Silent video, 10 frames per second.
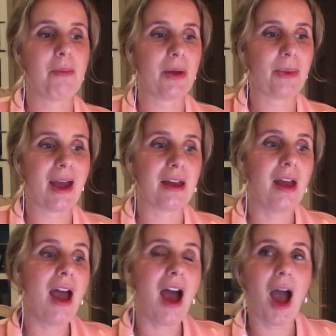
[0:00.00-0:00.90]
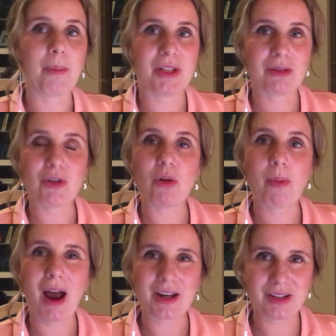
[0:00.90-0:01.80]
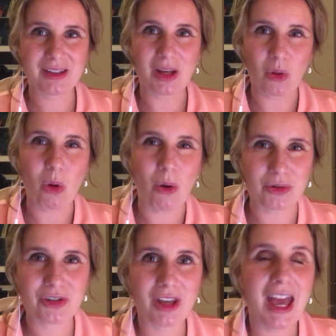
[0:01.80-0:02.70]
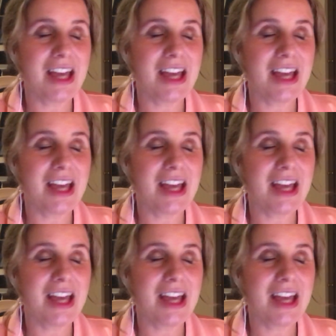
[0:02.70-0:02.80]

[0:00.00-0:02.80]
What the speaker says: but that happens when you're practicing a lot.